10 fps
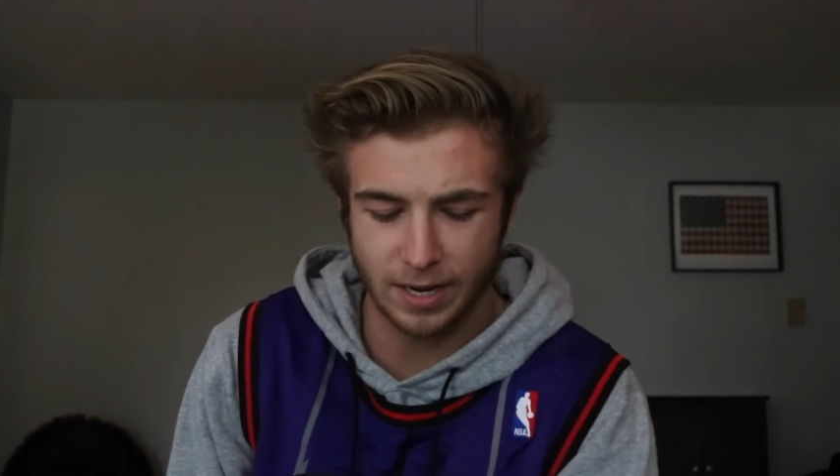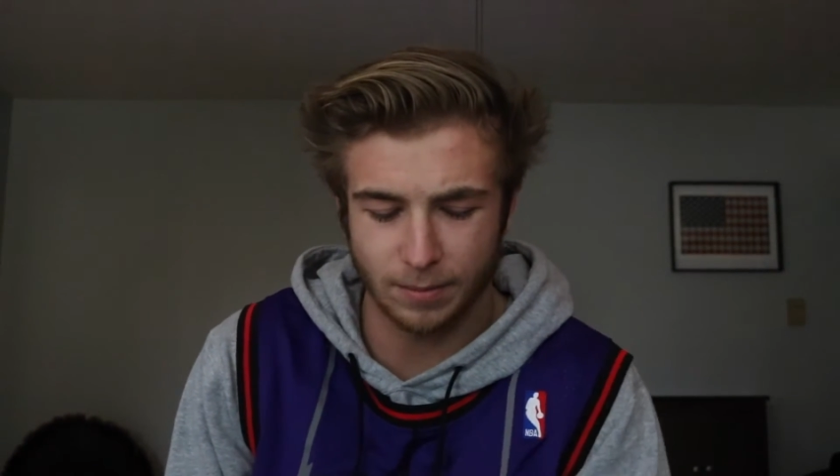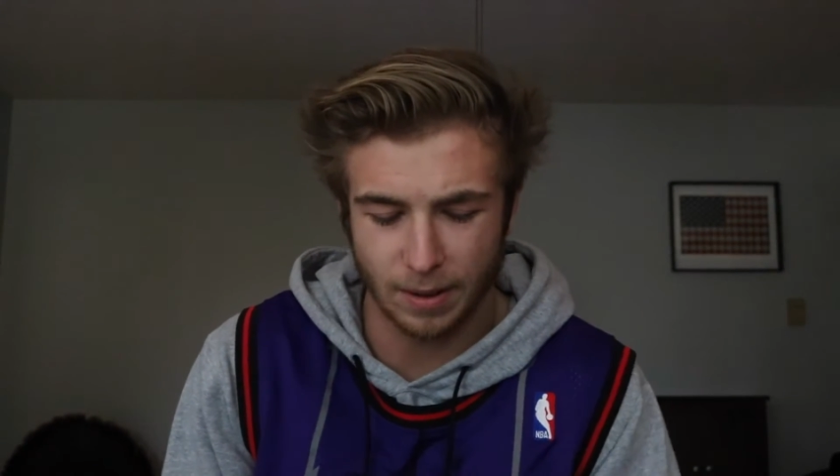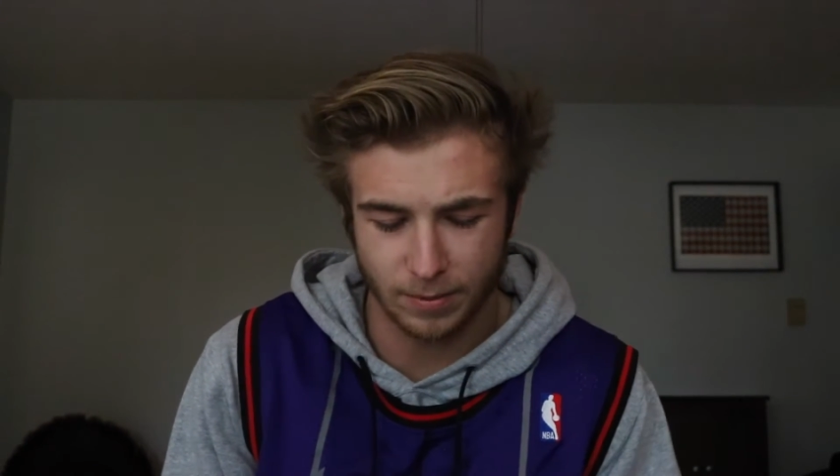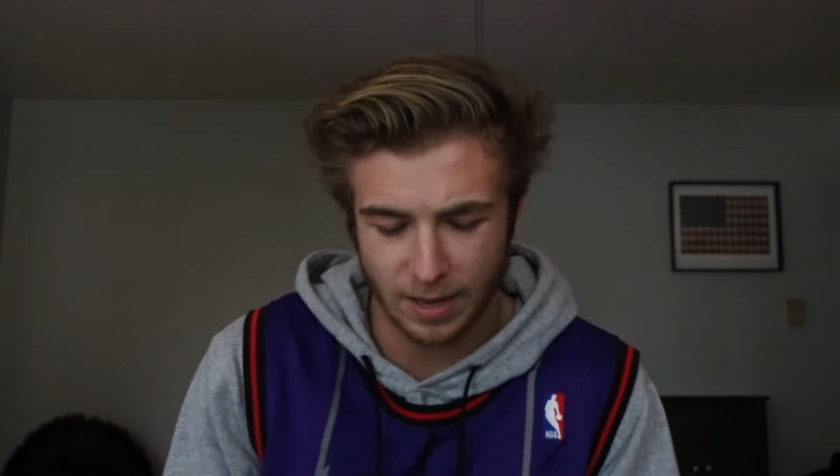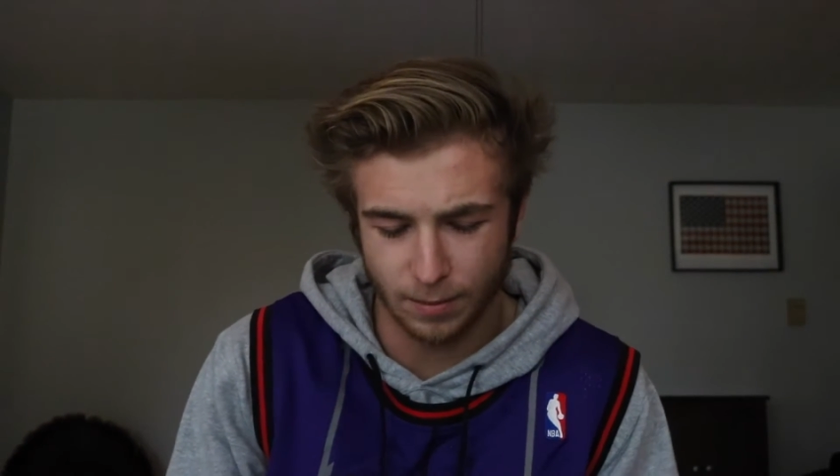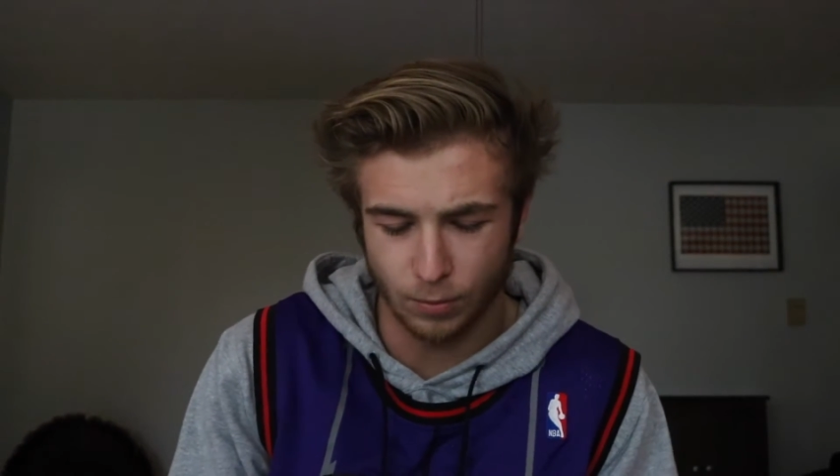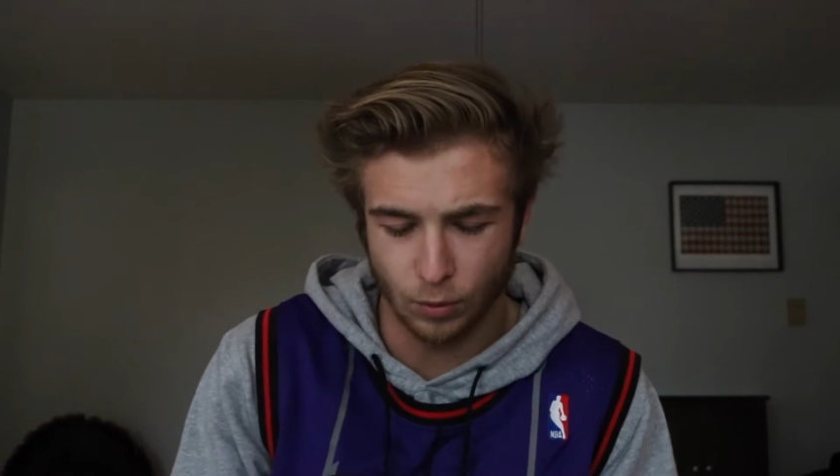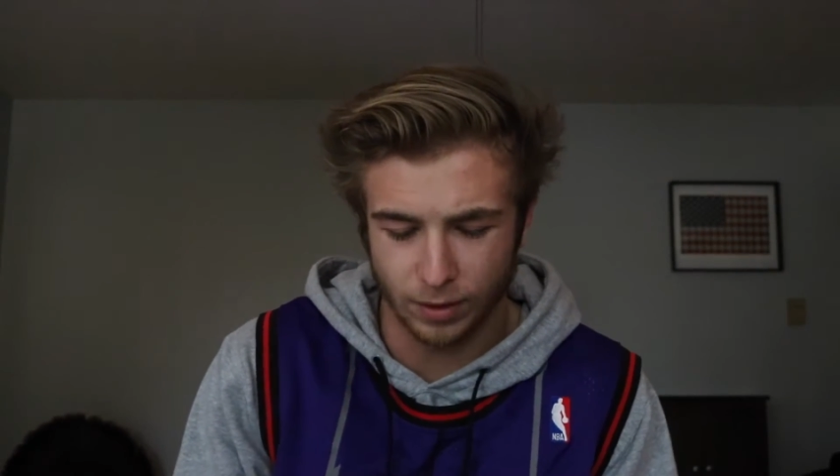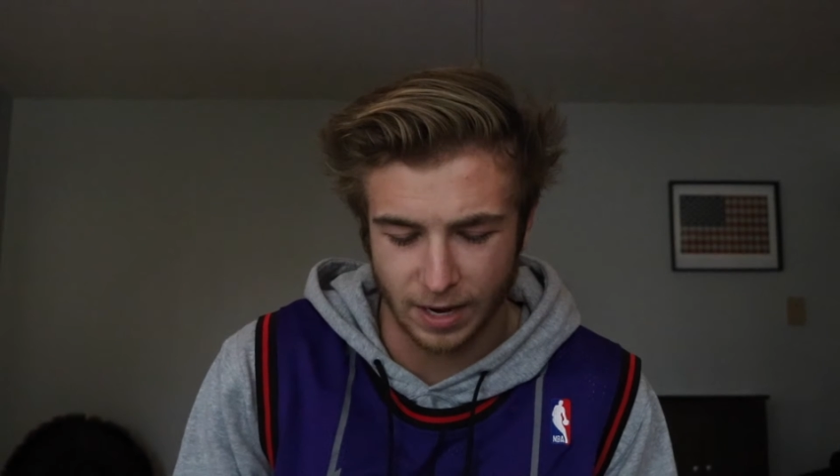I'm I'm kind of
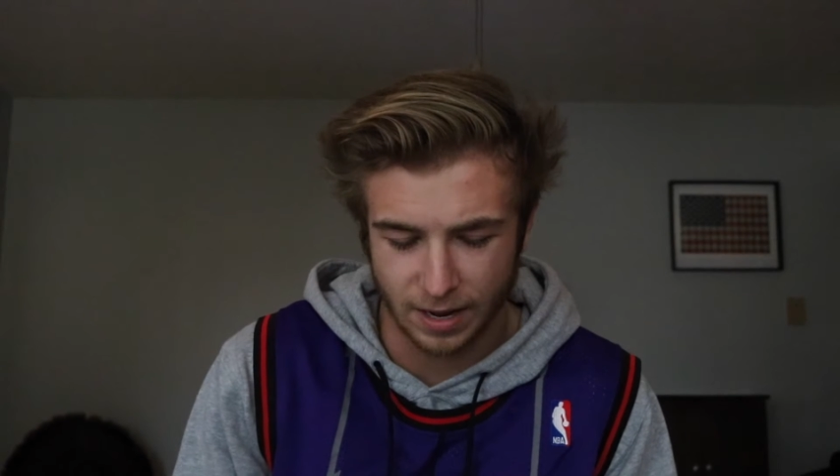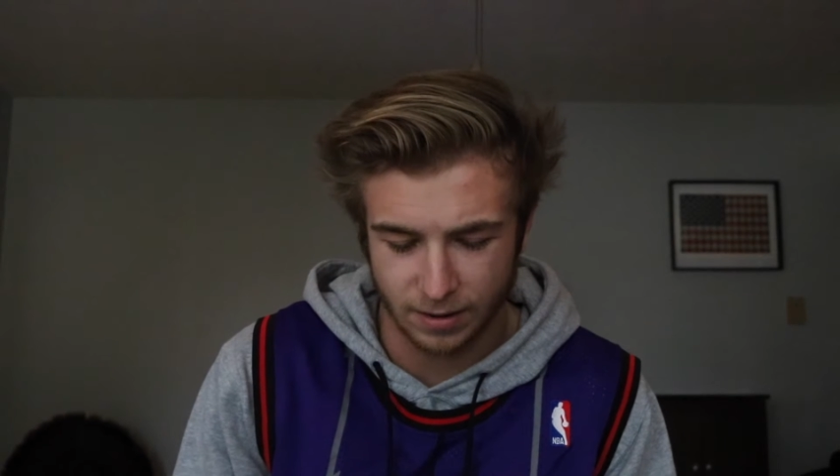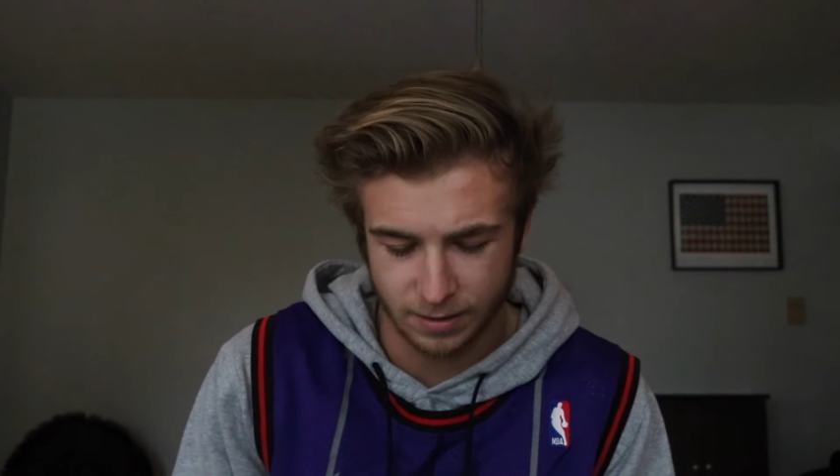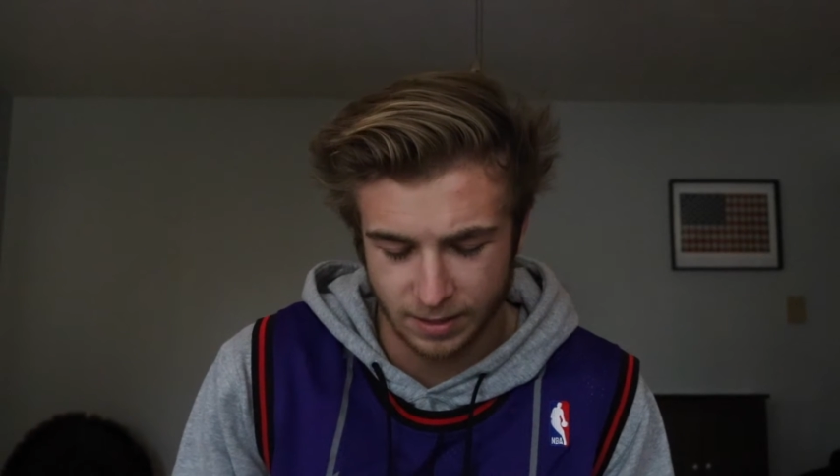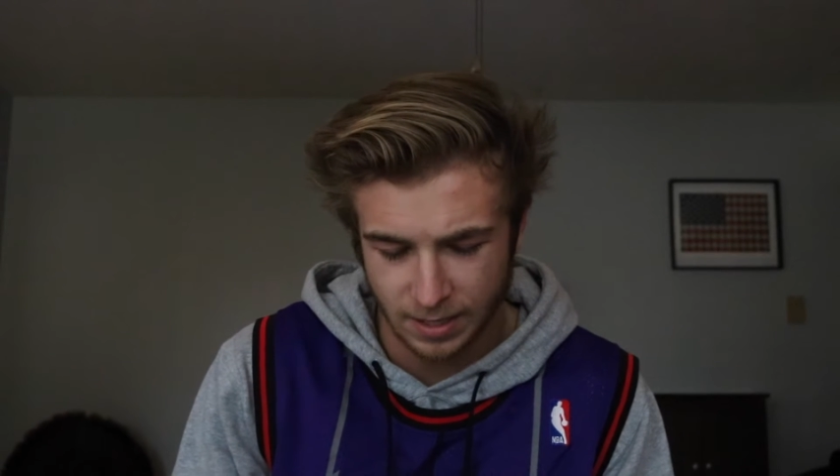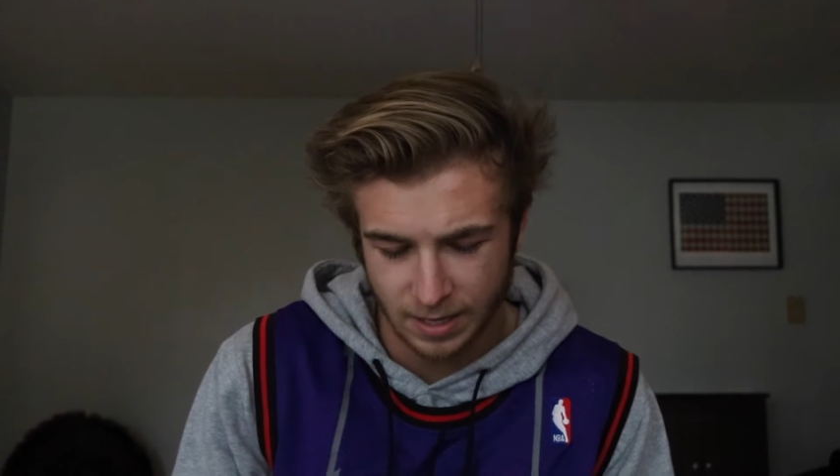bored now.